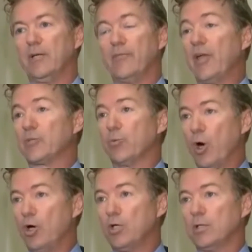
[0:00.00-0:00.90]
That's
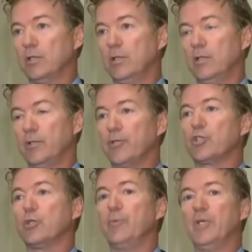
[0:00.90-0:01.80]
wrong. This
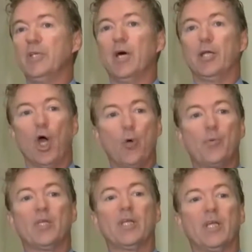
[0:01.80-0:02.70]
should be done
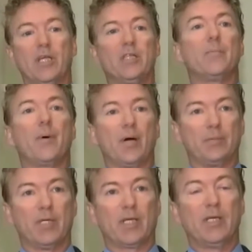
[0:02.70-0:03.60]
openly in the
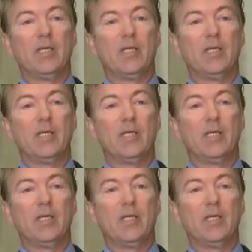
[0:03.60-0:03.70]
public,